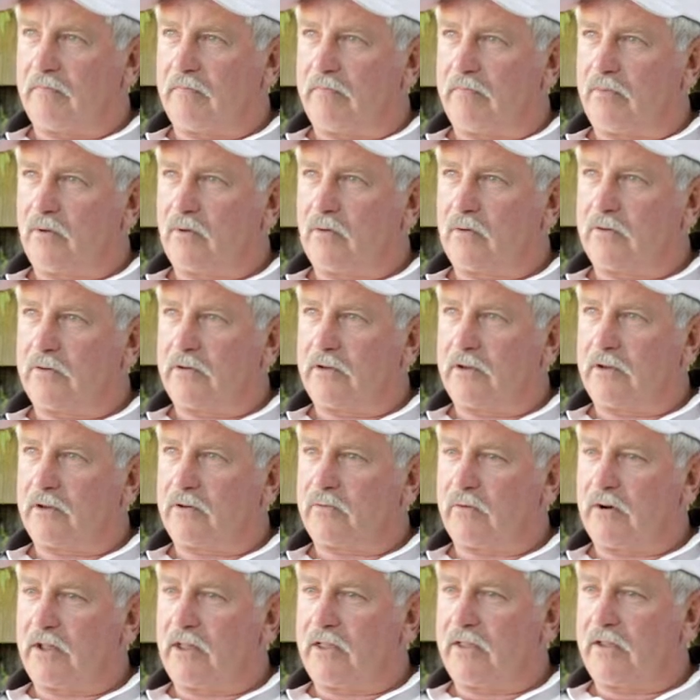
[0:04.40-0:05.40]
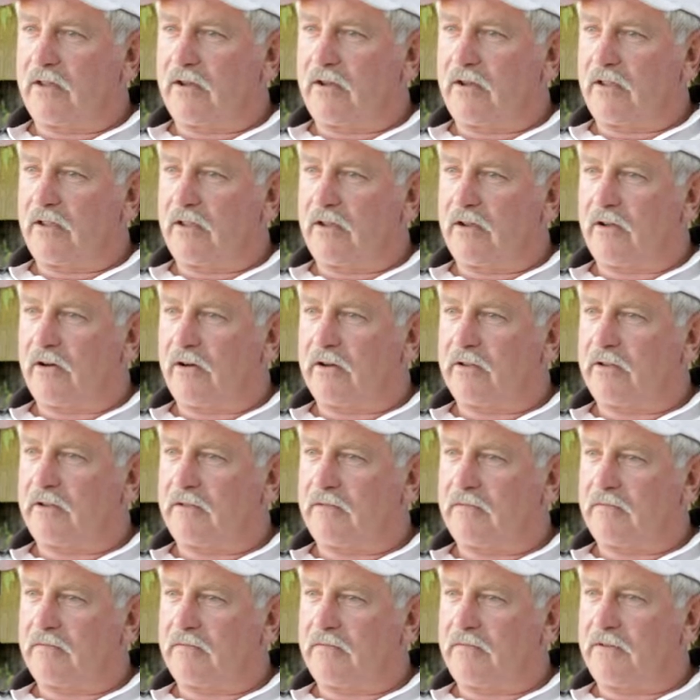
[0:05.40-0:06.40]
born the 23rd of the 9th,
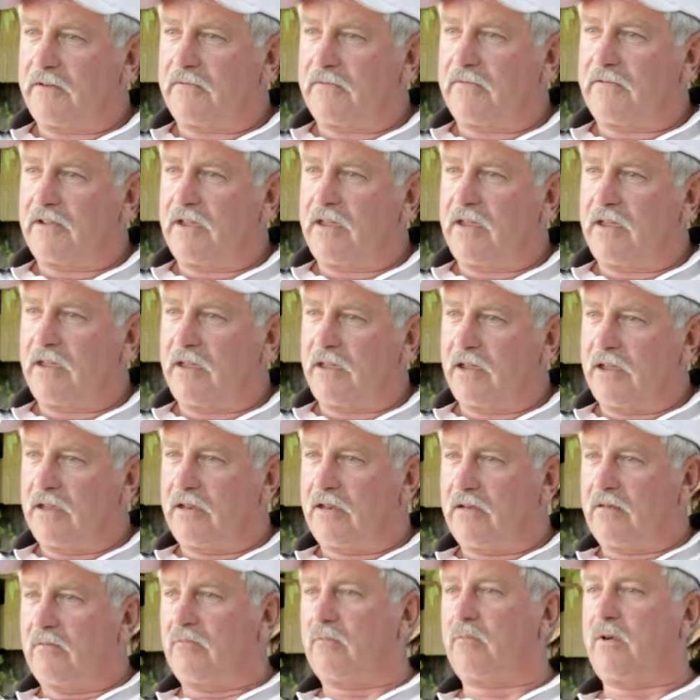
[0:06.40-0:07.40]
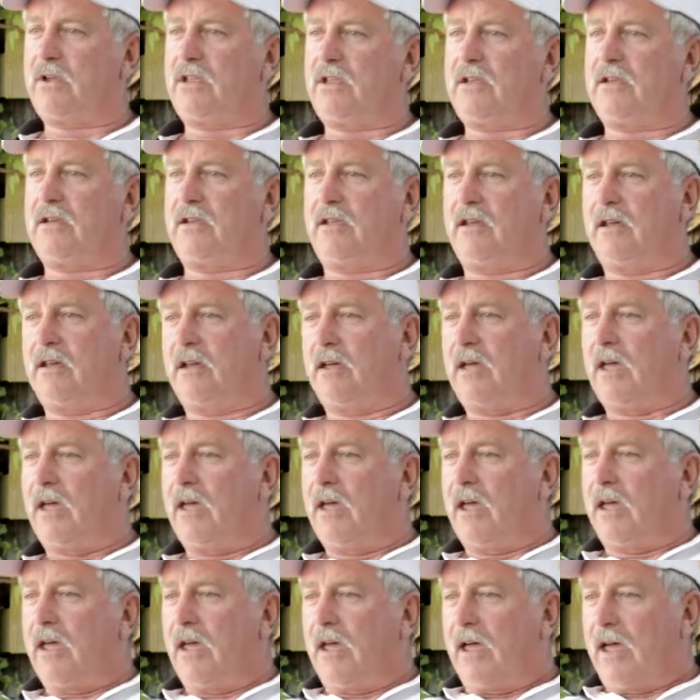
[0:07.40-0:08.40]
50 in Wynyard.
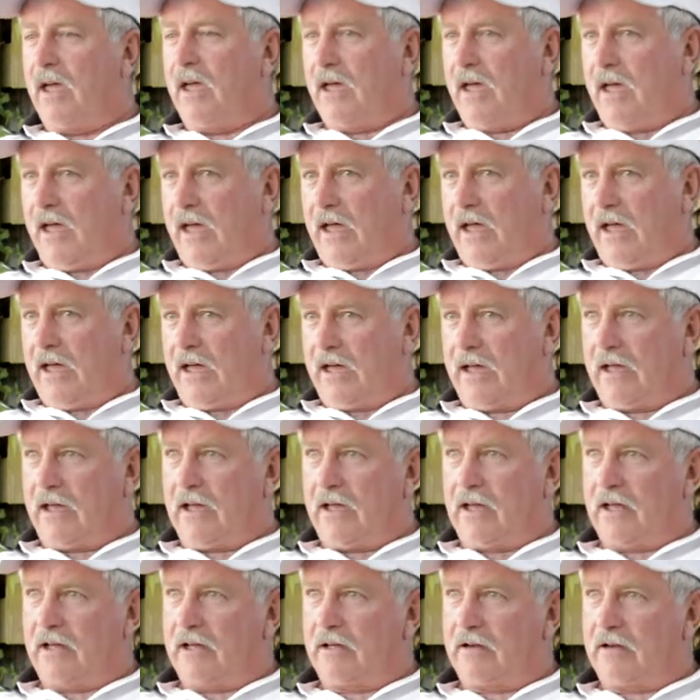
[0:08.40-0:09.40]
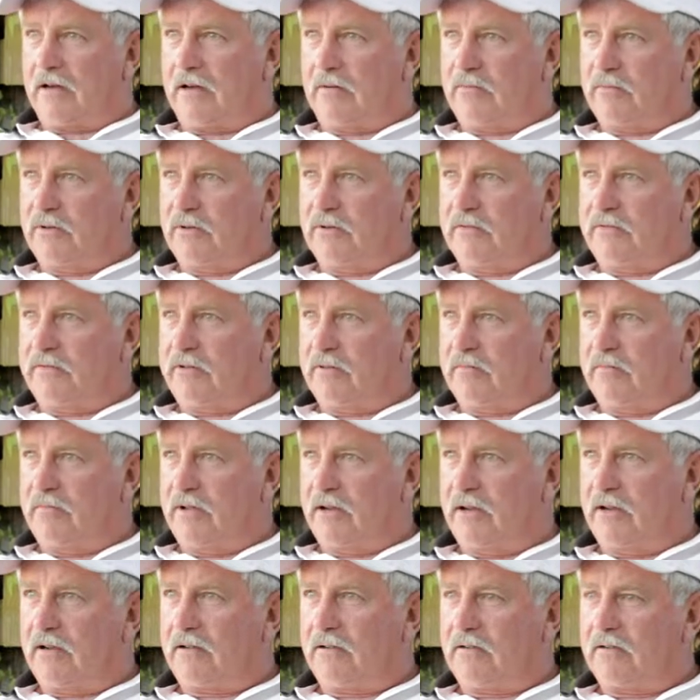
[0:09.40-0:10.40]
I moved to
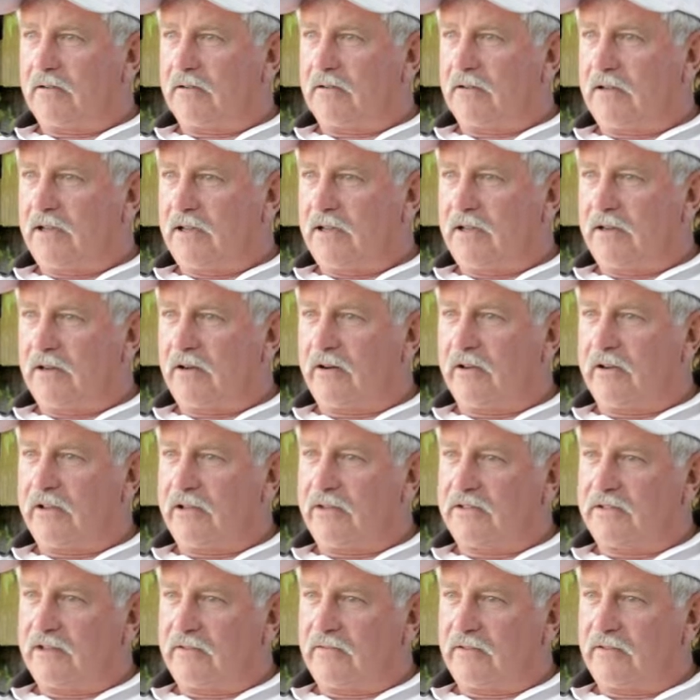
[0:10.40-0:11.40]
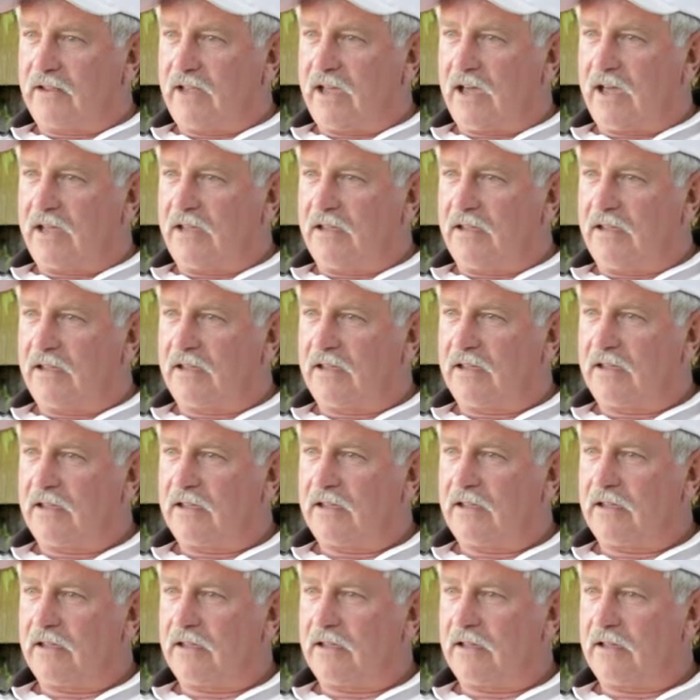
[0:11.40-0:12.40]
Binnalong in 1978,
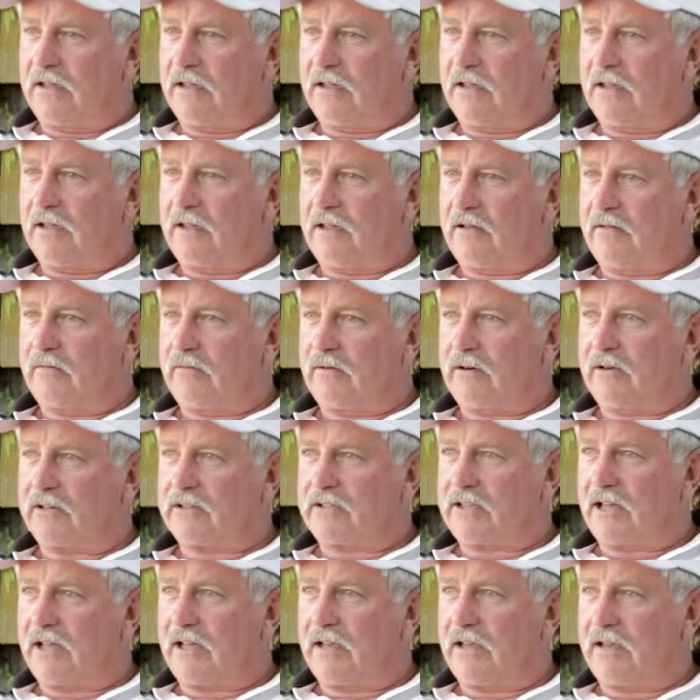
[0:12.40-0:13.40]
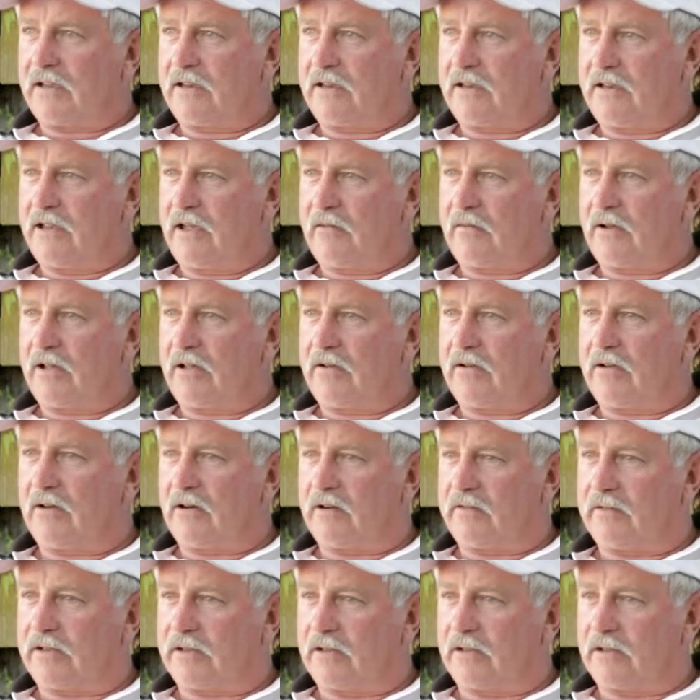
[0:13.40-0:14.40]
where I started abalone
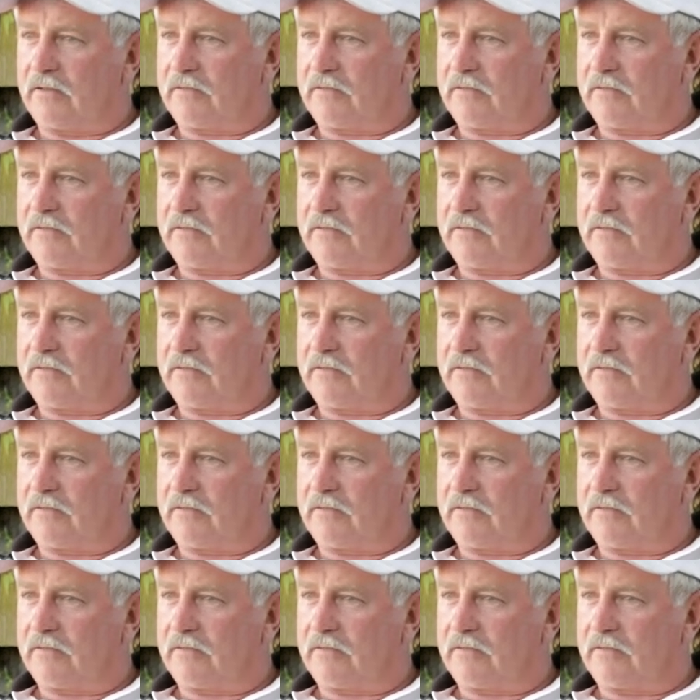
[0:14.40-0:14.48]
diving.